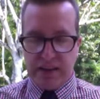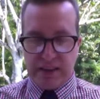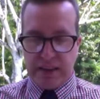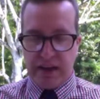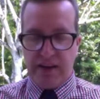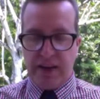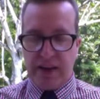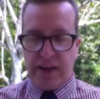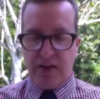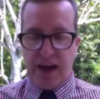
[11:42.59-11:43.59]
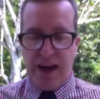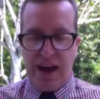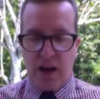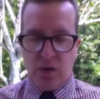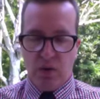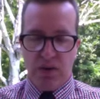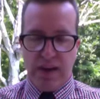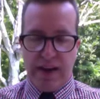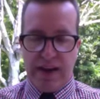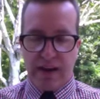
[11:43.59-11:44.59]
Sarah yelled out, ow,
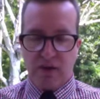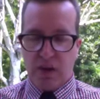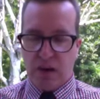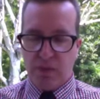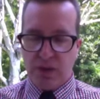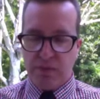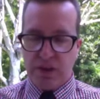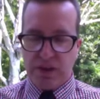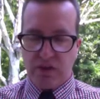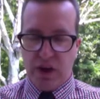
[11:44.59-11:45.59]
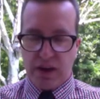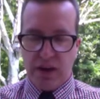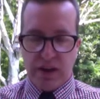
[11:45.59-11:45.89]
and held her arm where she'd been struck.